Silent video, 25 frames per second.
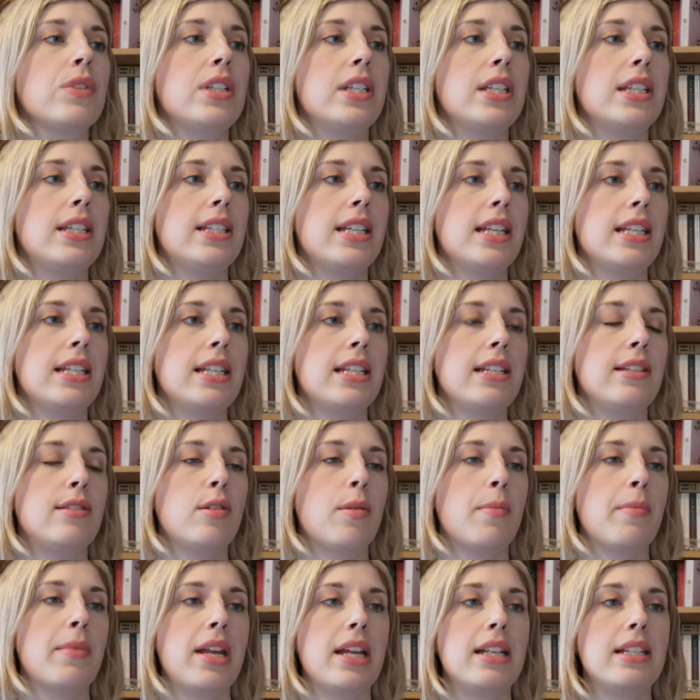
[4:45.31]
to cities
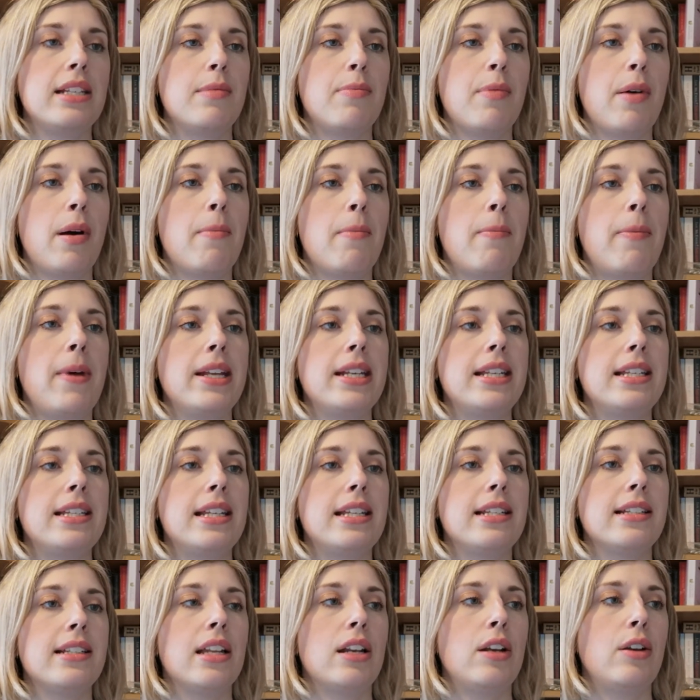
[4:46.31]
dominated by
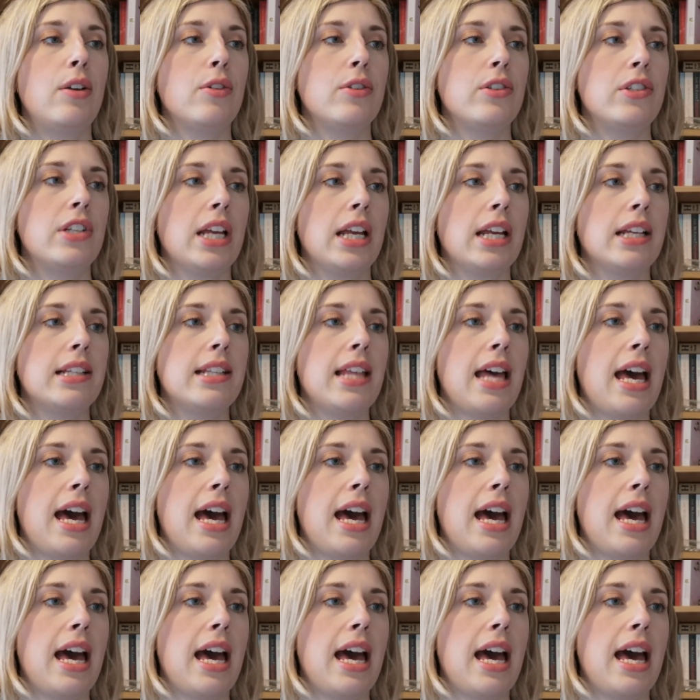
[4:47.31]
bedsits and lodgings,